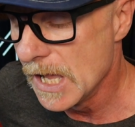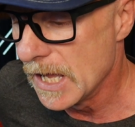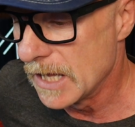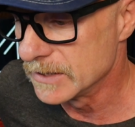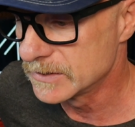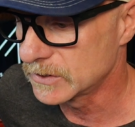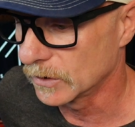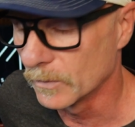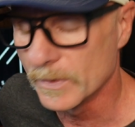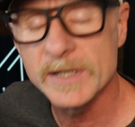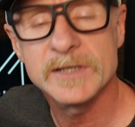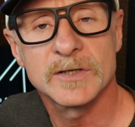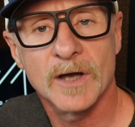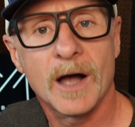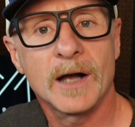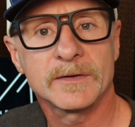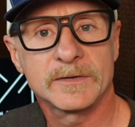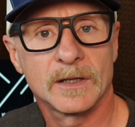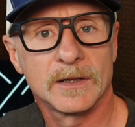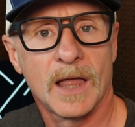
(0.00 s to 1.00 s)
And so we
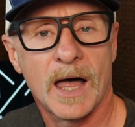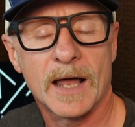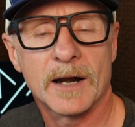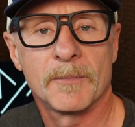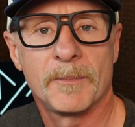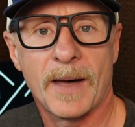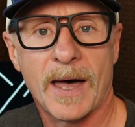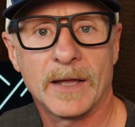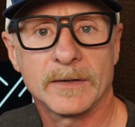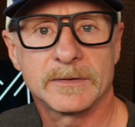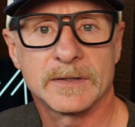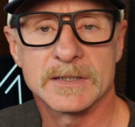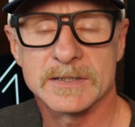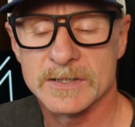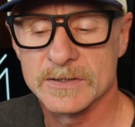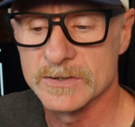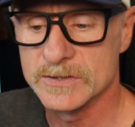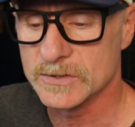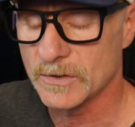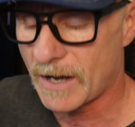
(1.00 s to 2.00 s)
talked a lot about this.
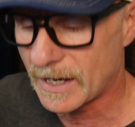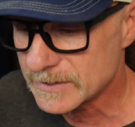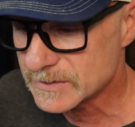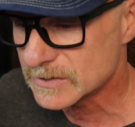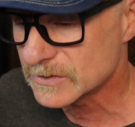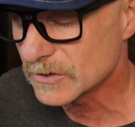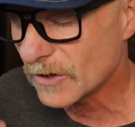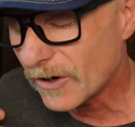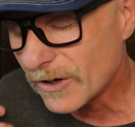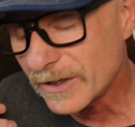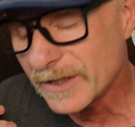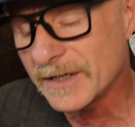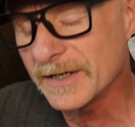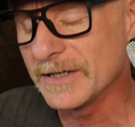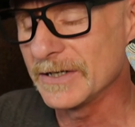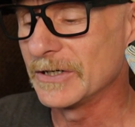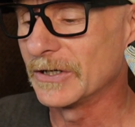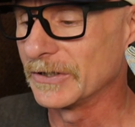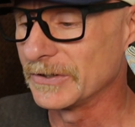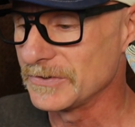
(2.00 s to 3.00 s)
And so I started
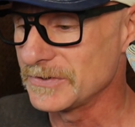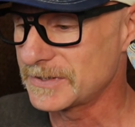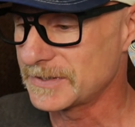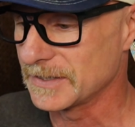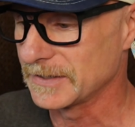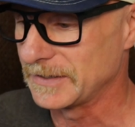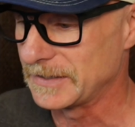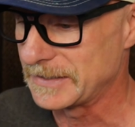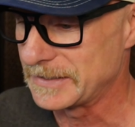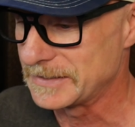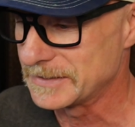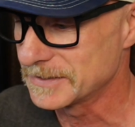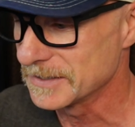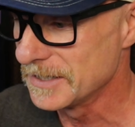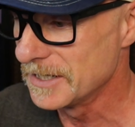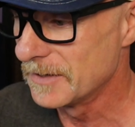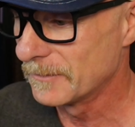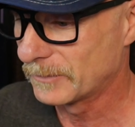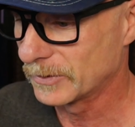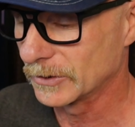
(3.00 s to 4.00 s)
introducing these
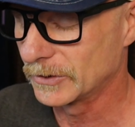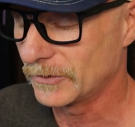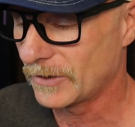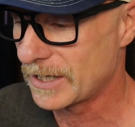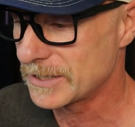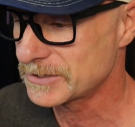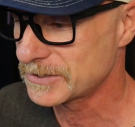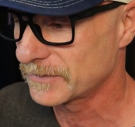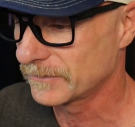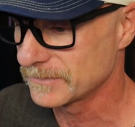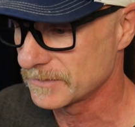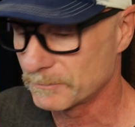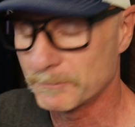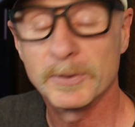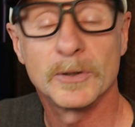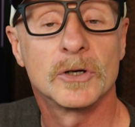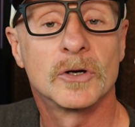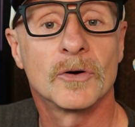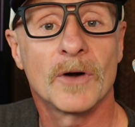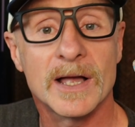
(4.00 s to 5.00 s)
progressive
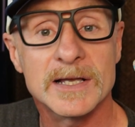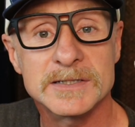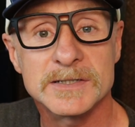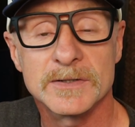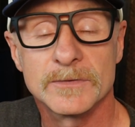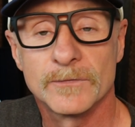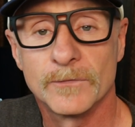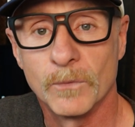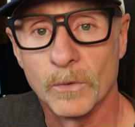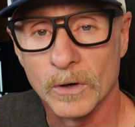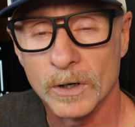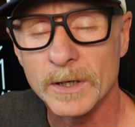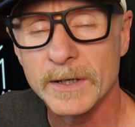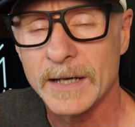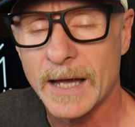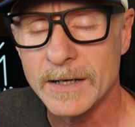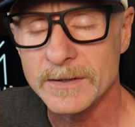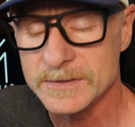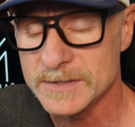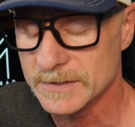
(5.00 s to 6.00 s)
progressive
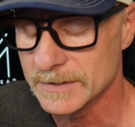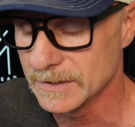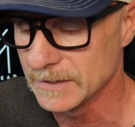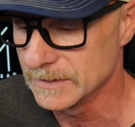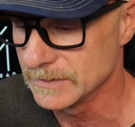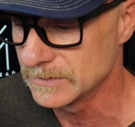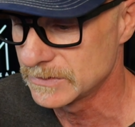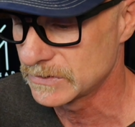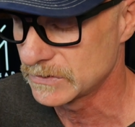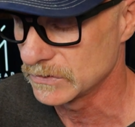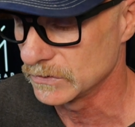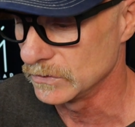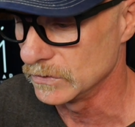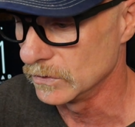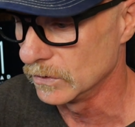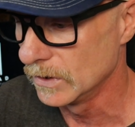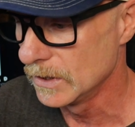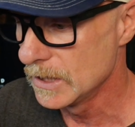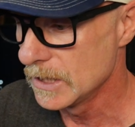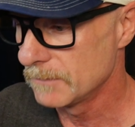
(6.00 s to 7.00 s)
workouts
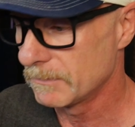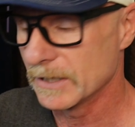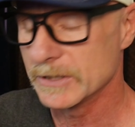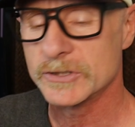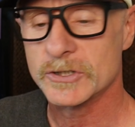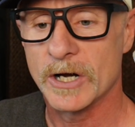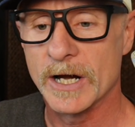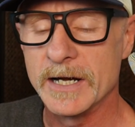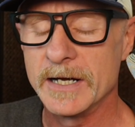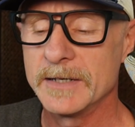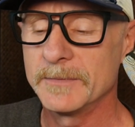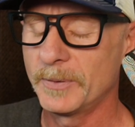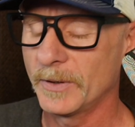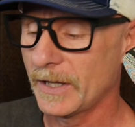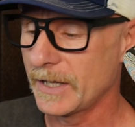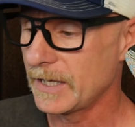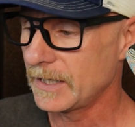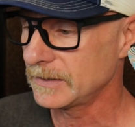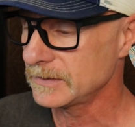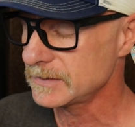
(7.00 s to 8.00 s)
into my training
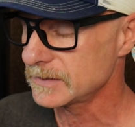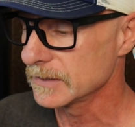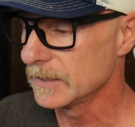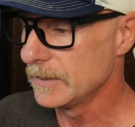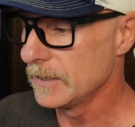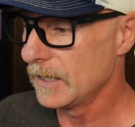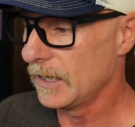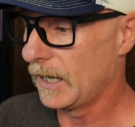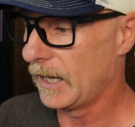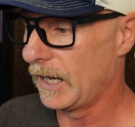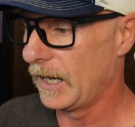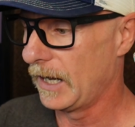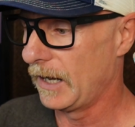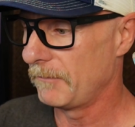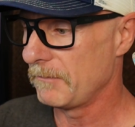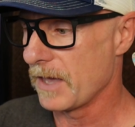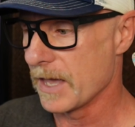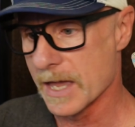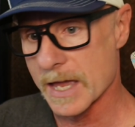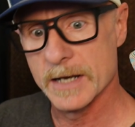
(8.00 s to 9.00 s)
plans
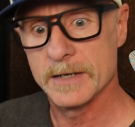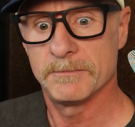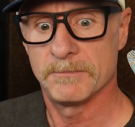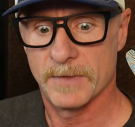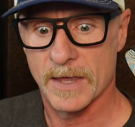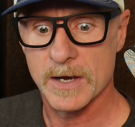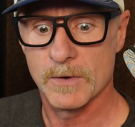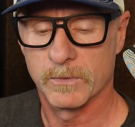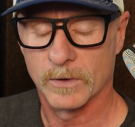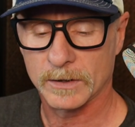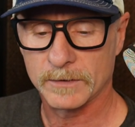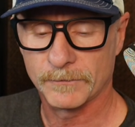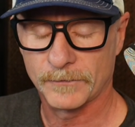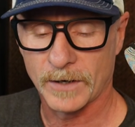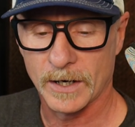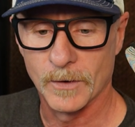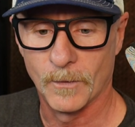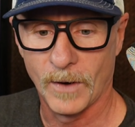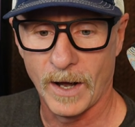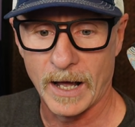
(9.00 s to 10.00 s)
um, and they work
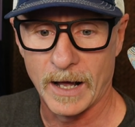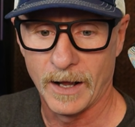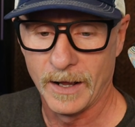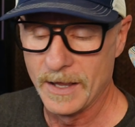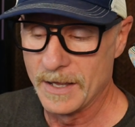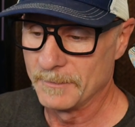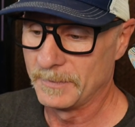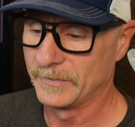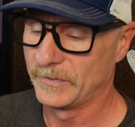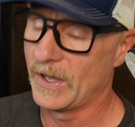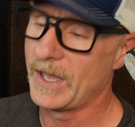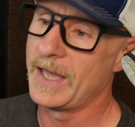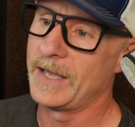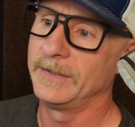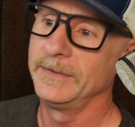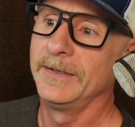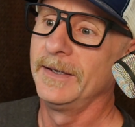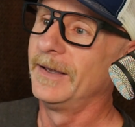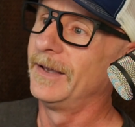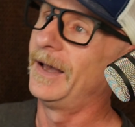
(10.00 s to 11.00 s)
very well. But
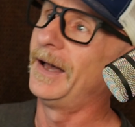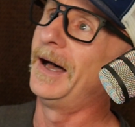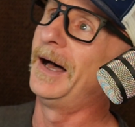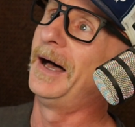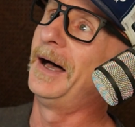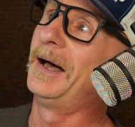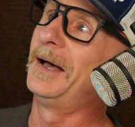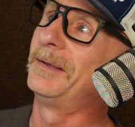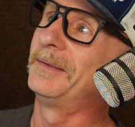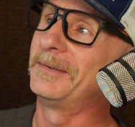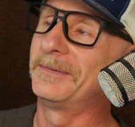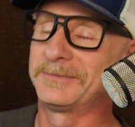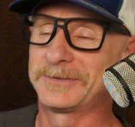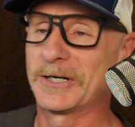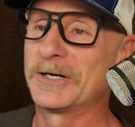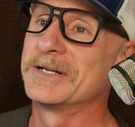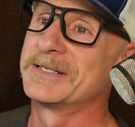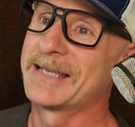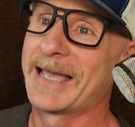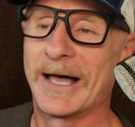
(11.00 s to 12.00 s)
then uh,
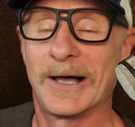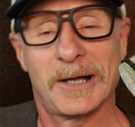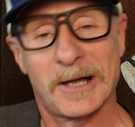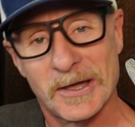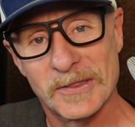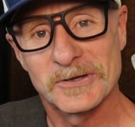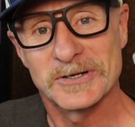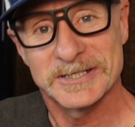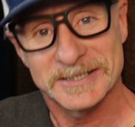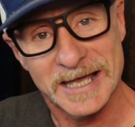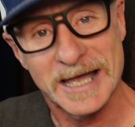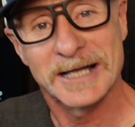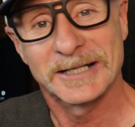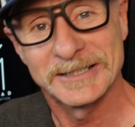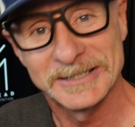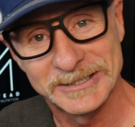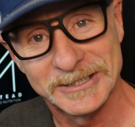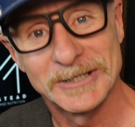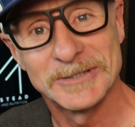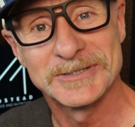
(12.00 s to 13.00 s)
turns out other
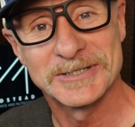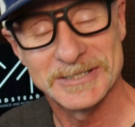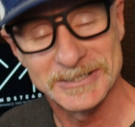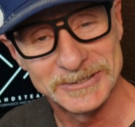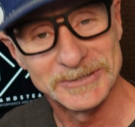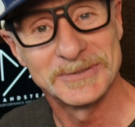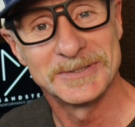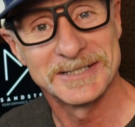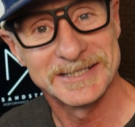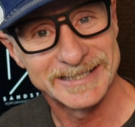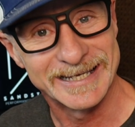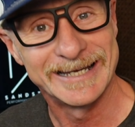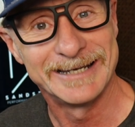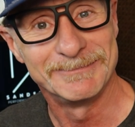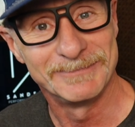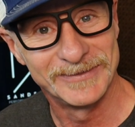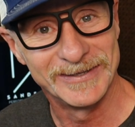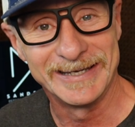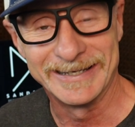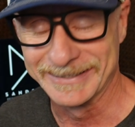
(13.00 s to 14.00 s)
cycling coaches do the
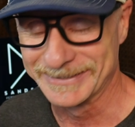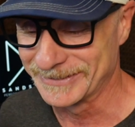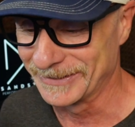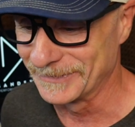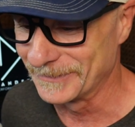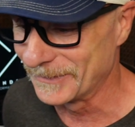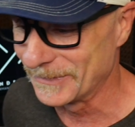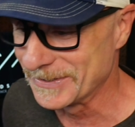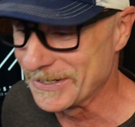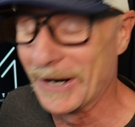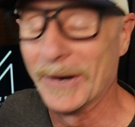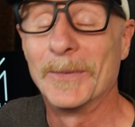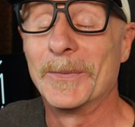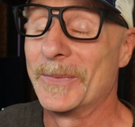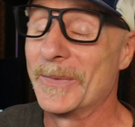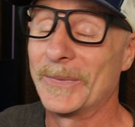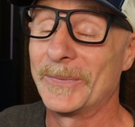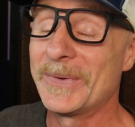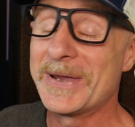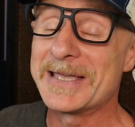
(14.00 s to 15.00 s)
same thing. So you know,
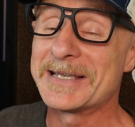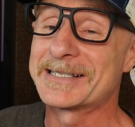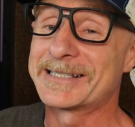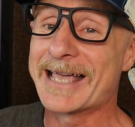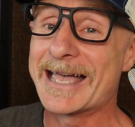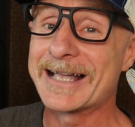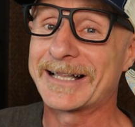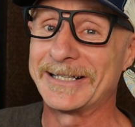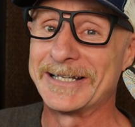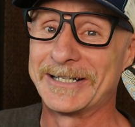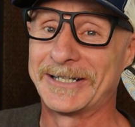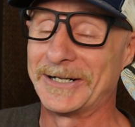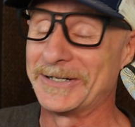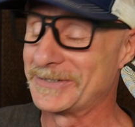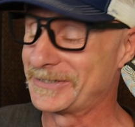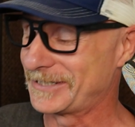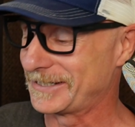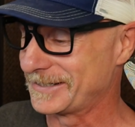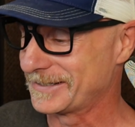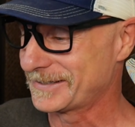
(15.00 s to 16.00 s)
we as cycling
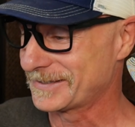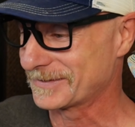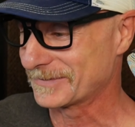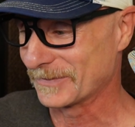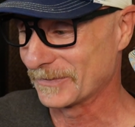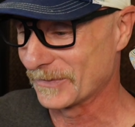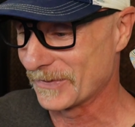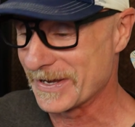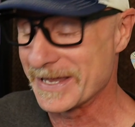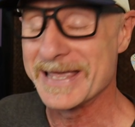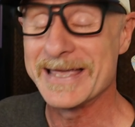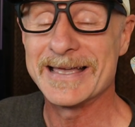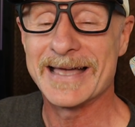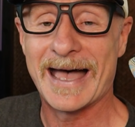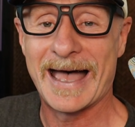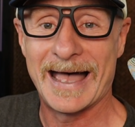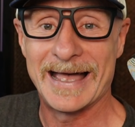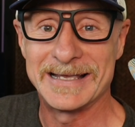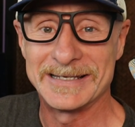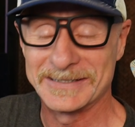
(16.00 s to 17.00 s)
coaches, we
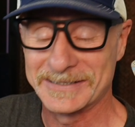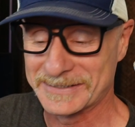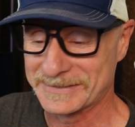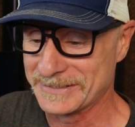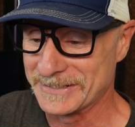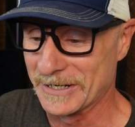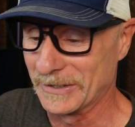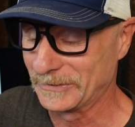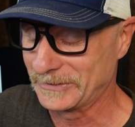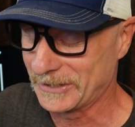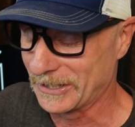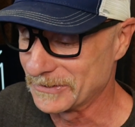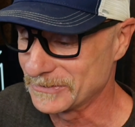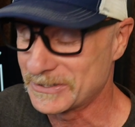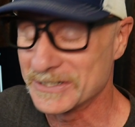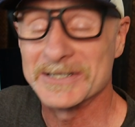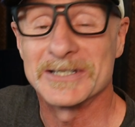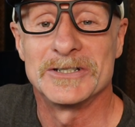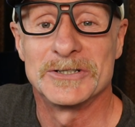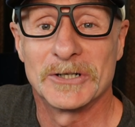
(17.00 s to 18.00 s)
as you know,
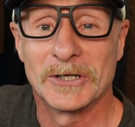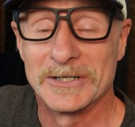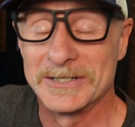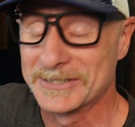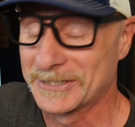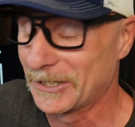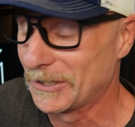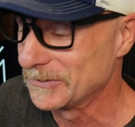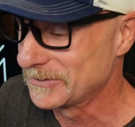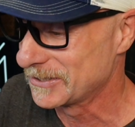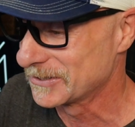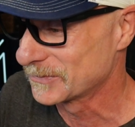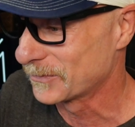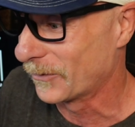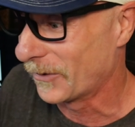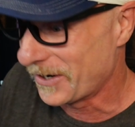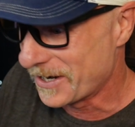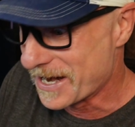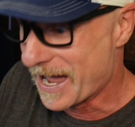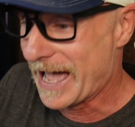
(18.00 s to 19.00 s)
coaches, endurance coaches,
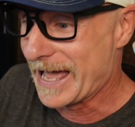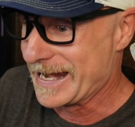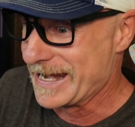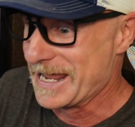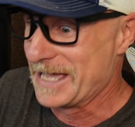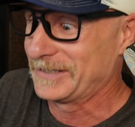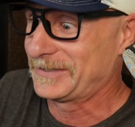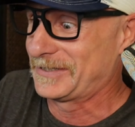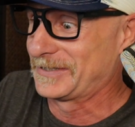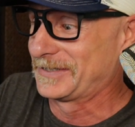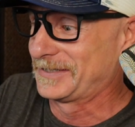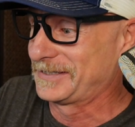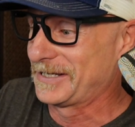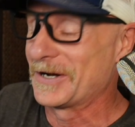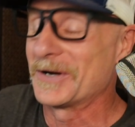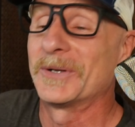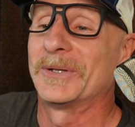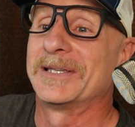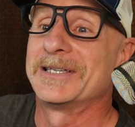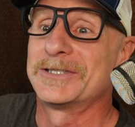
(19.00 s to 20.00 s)
we're not
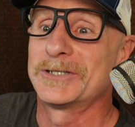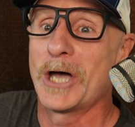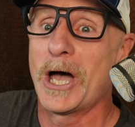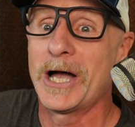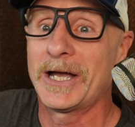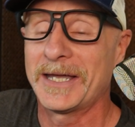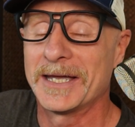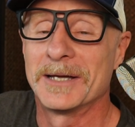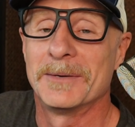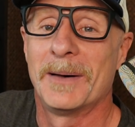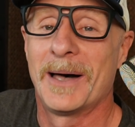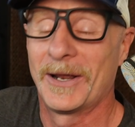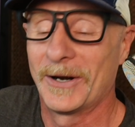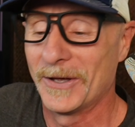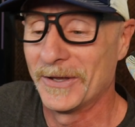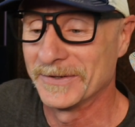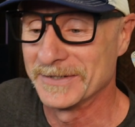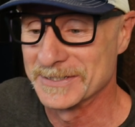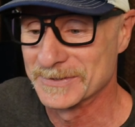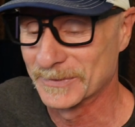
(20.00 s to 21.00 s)
necessarily talking about
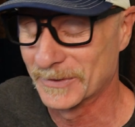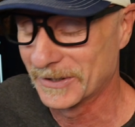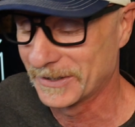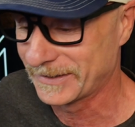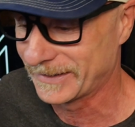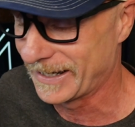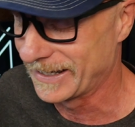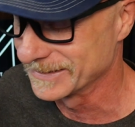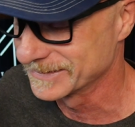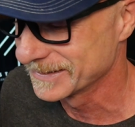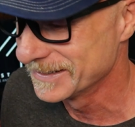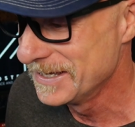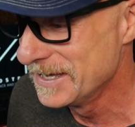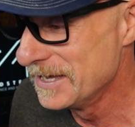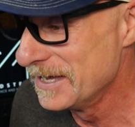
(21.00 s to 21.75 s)
all these workouts.